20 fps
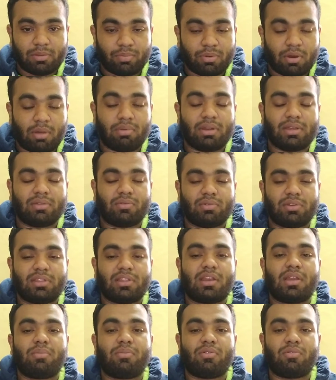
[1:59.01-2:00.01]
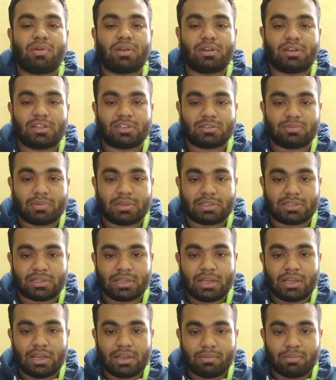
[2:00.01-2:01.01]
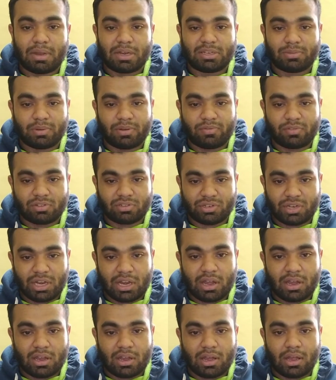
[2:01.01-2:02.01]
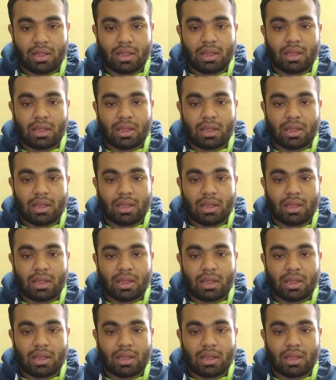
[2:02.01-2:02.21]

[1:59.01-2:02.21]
probably the number one test match batsman for Sri Lanka.